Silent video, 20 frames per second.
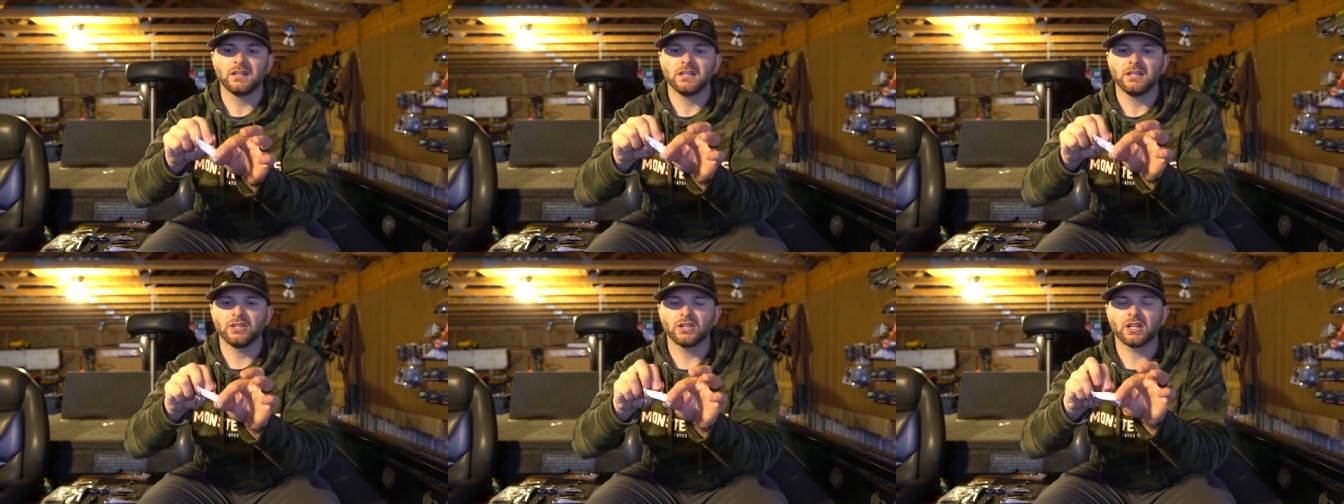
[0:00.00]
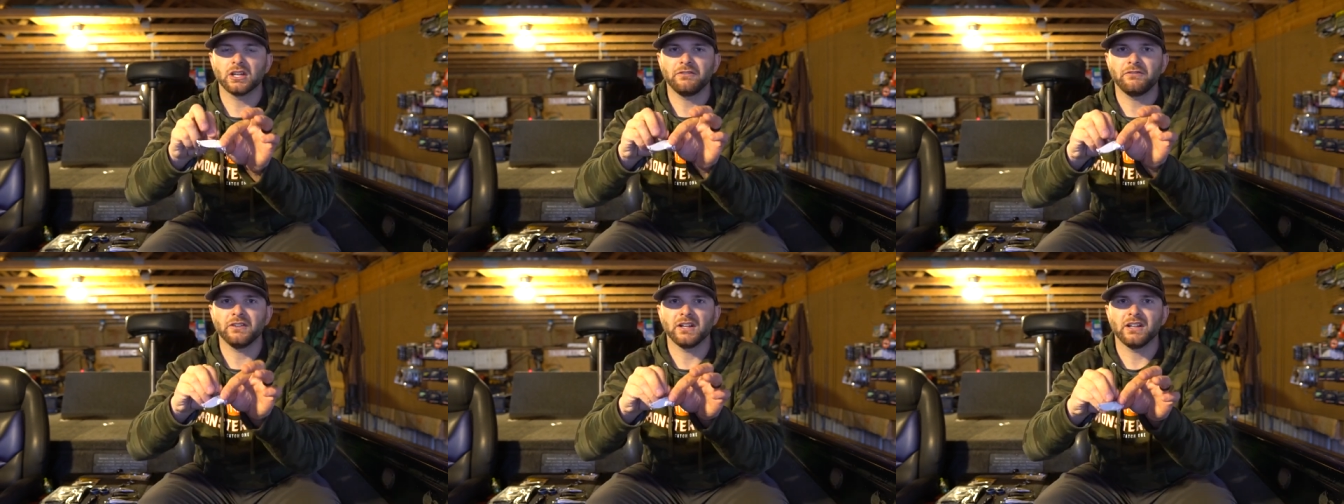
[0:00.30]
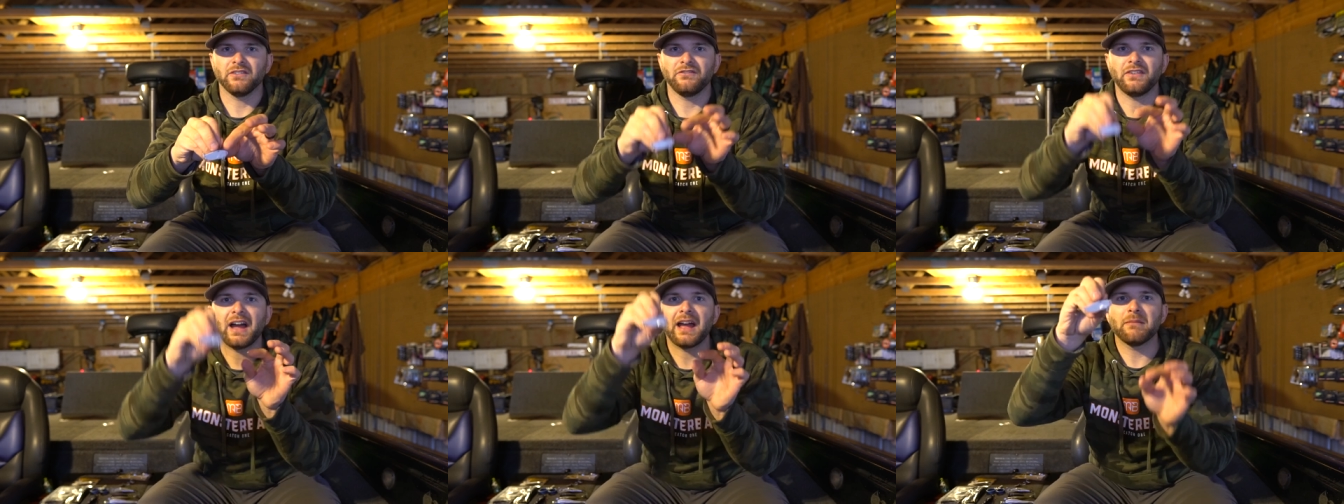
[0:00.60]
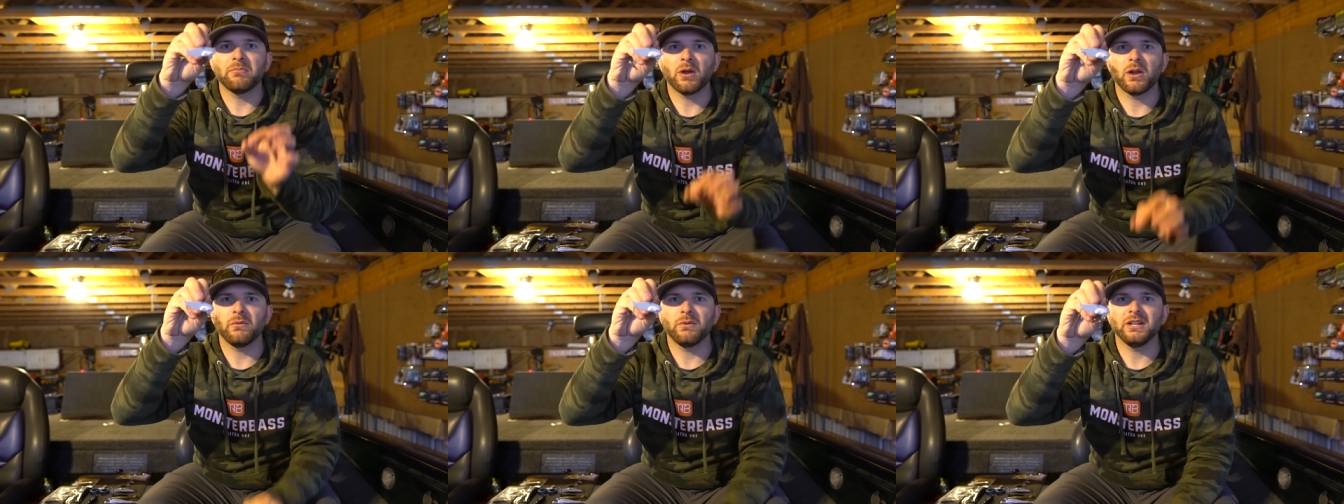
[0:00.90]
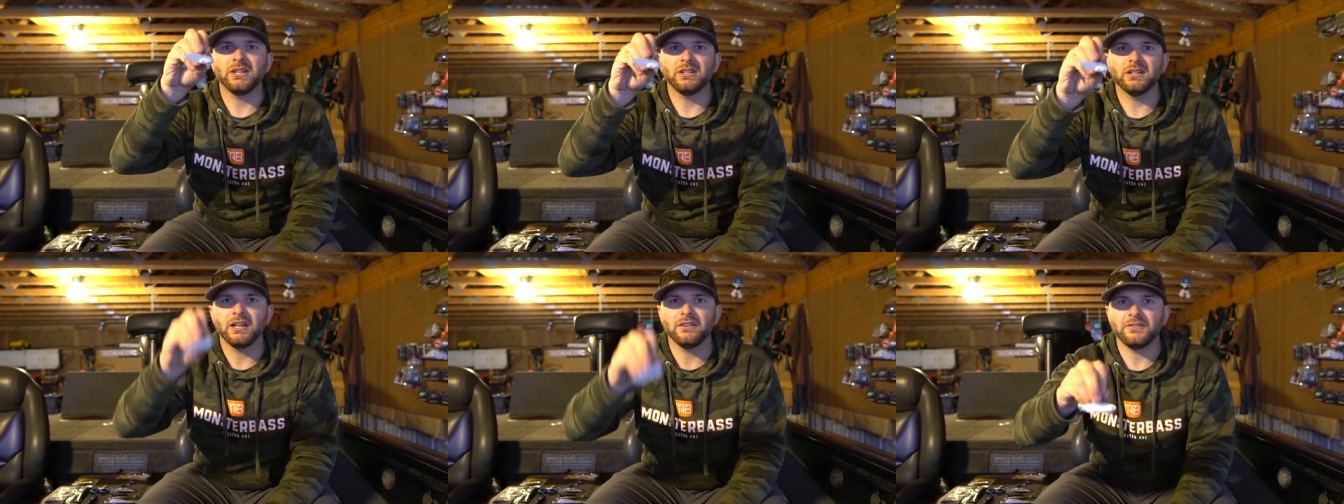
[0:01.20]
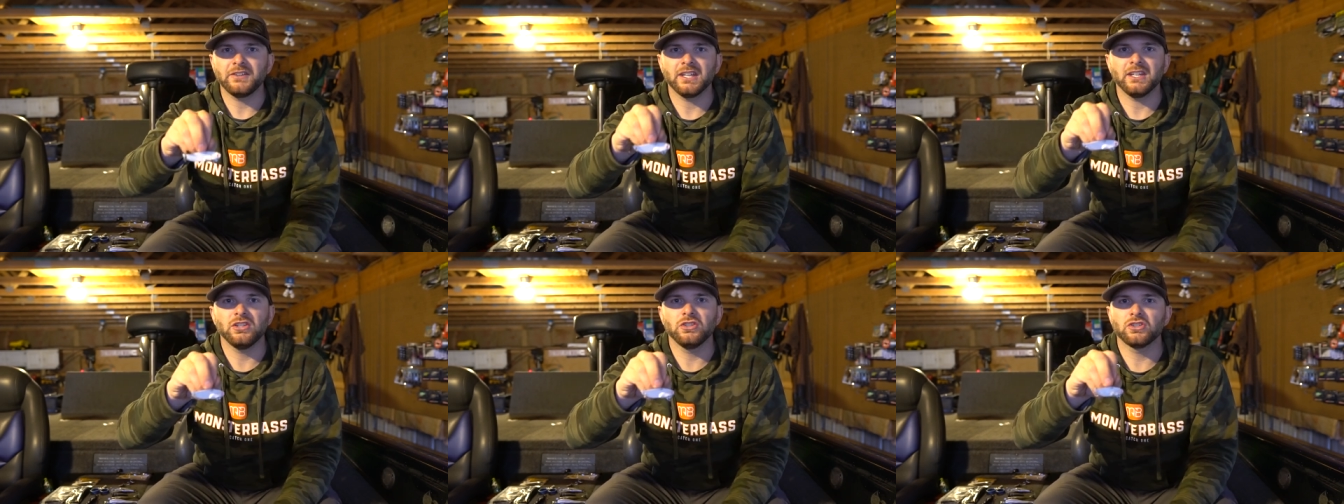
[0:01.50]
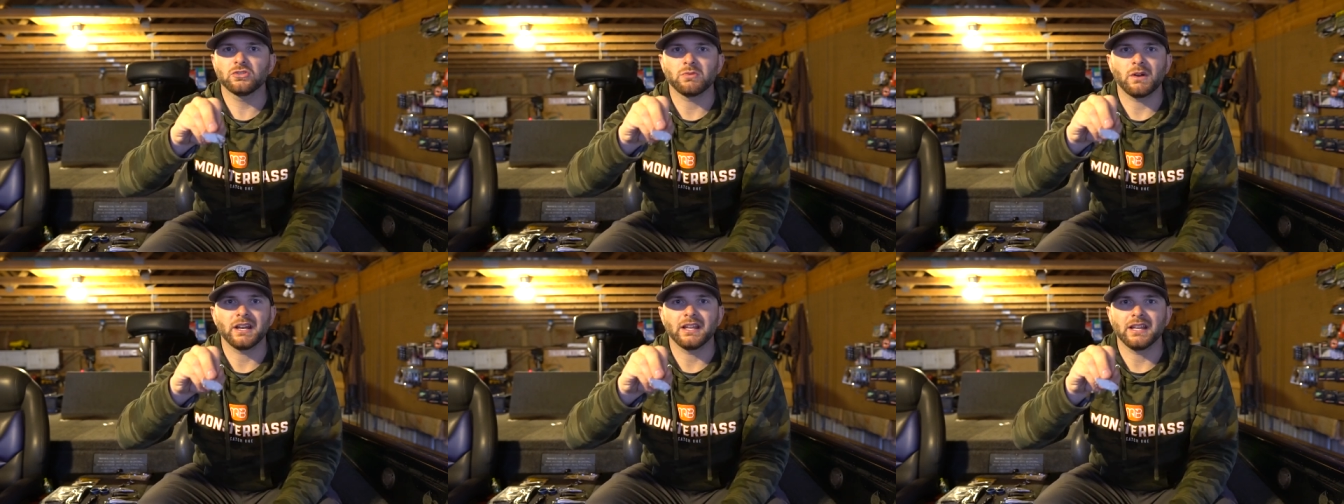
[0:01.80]
you're going to feel it vibrate when you lift it. You
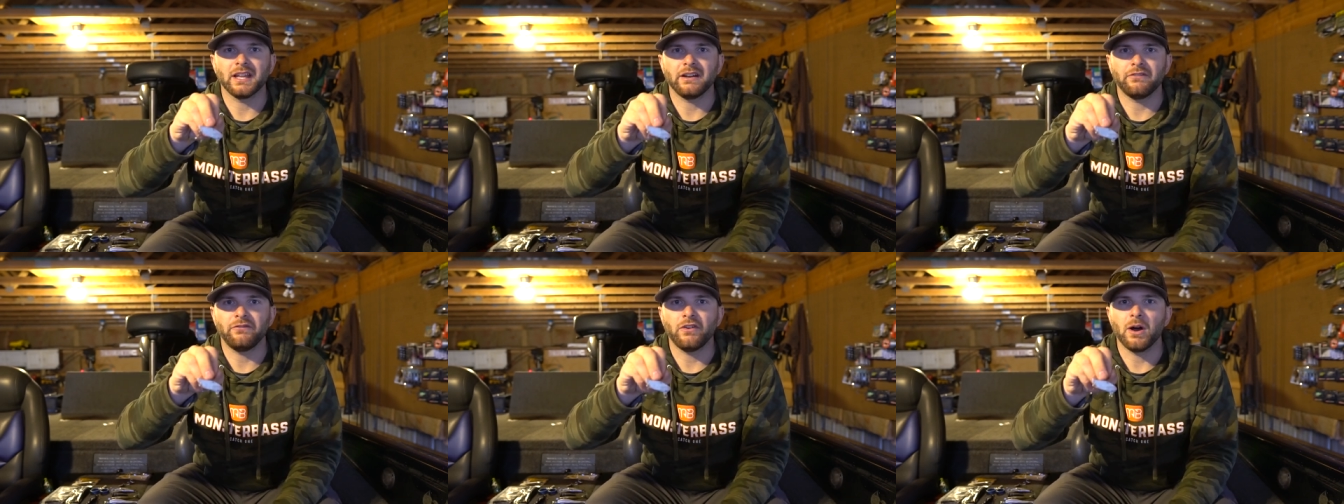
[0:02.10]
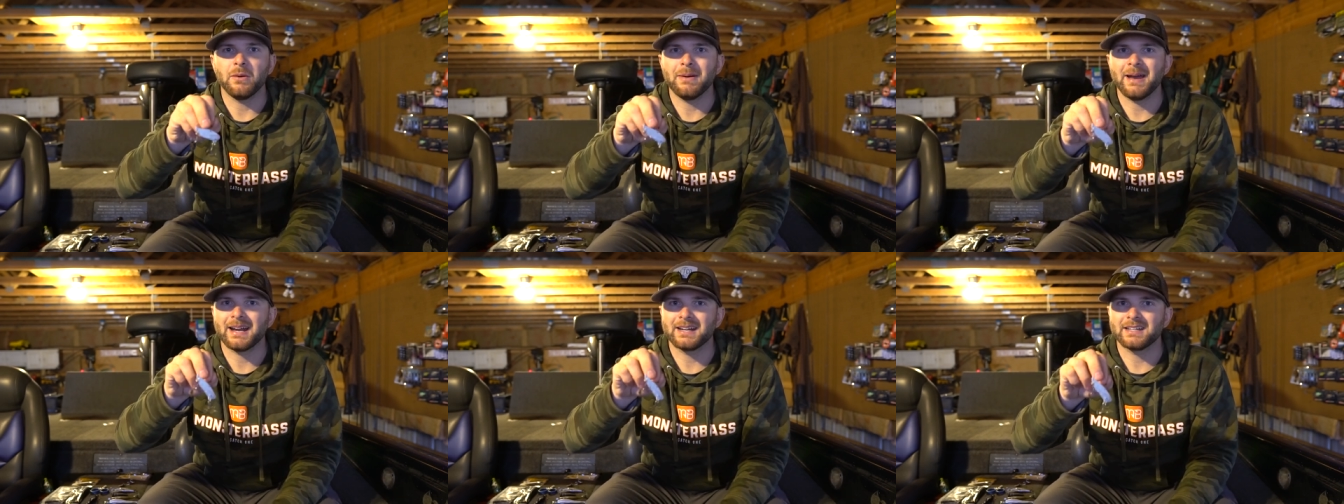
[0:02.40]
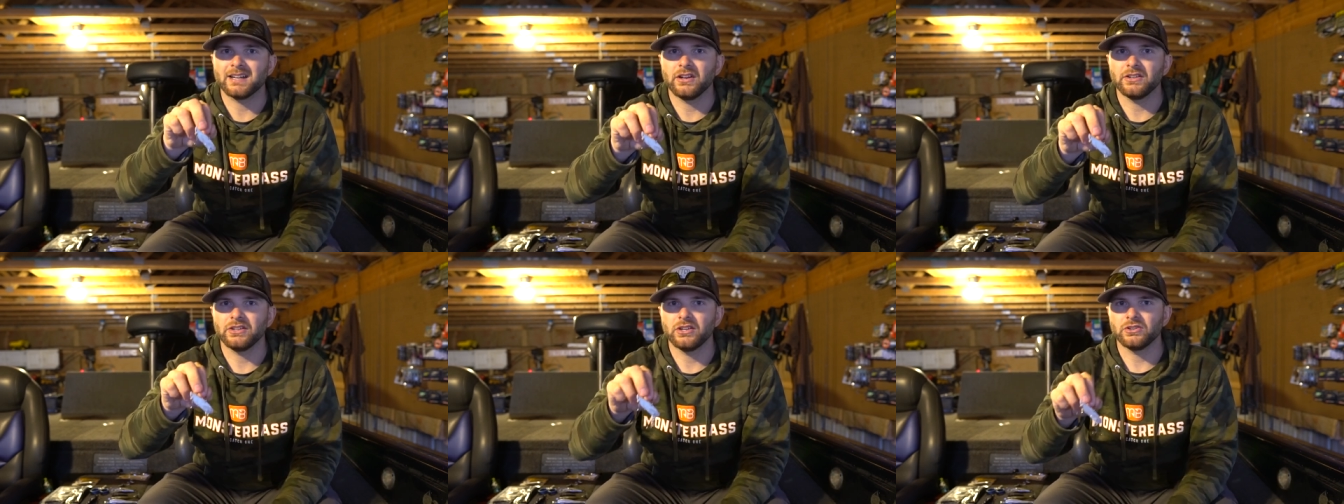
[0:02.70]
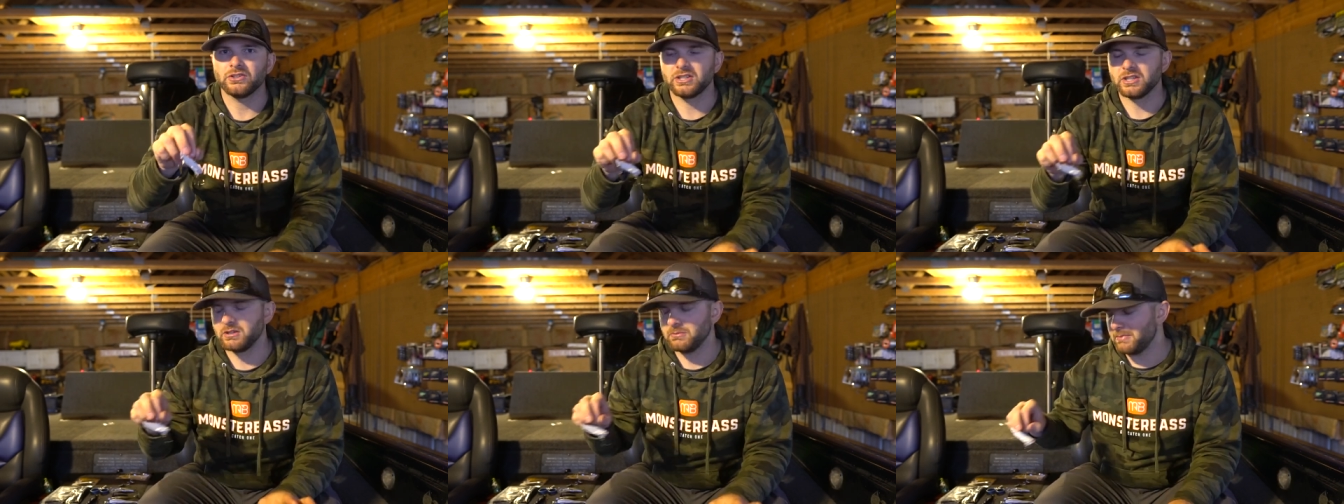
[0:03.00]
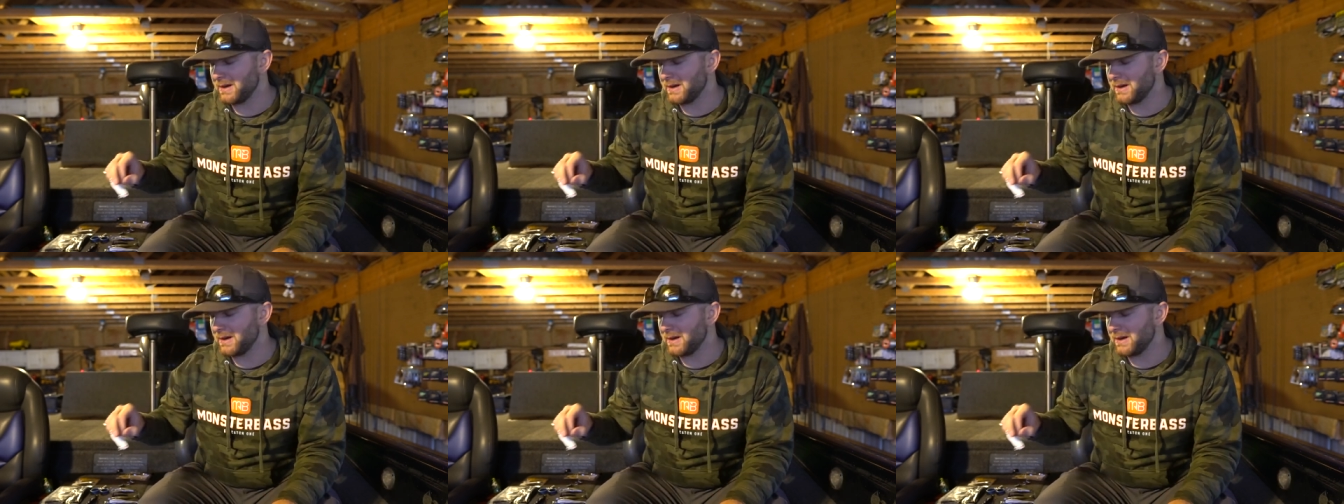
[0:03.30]
just want to let it fall back down there to the